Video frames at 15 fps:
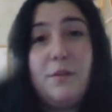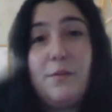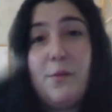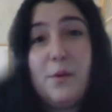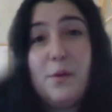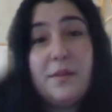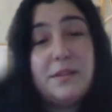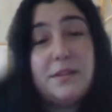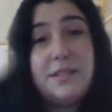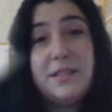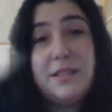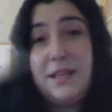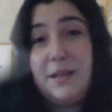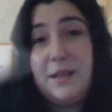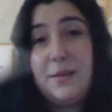for
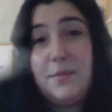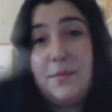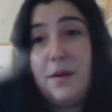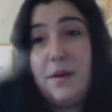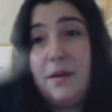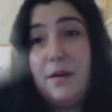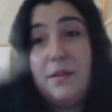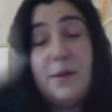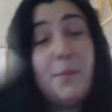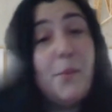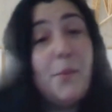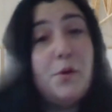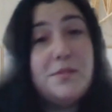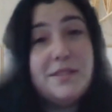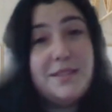the
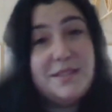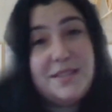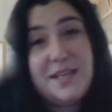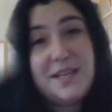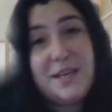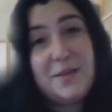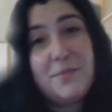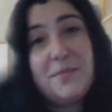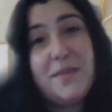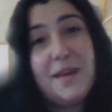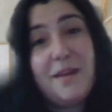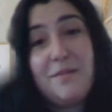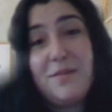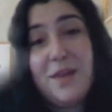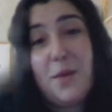opposing team,
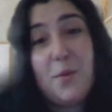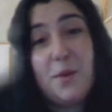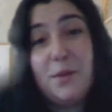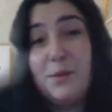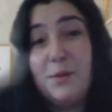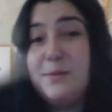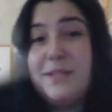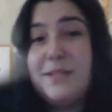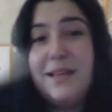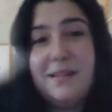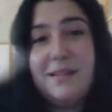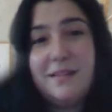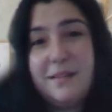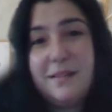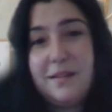if they were
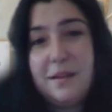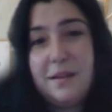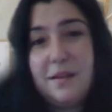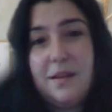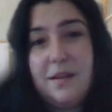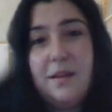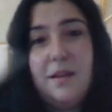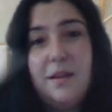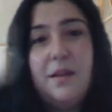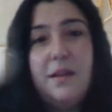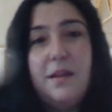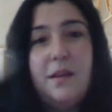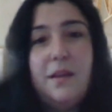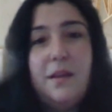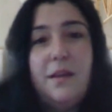losing.
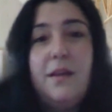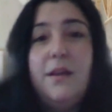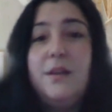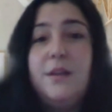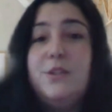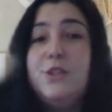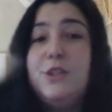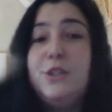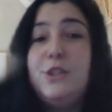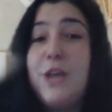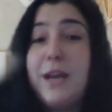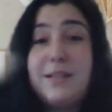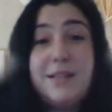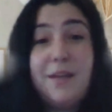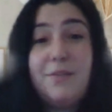She
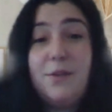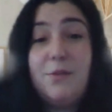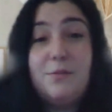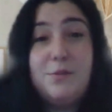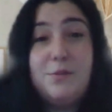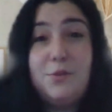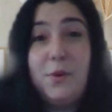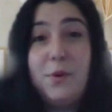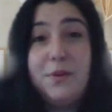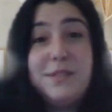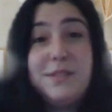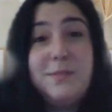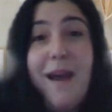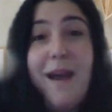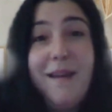checked on those who weren't
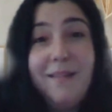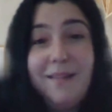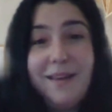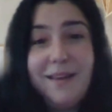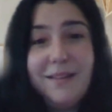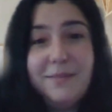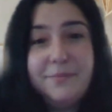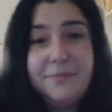smiling.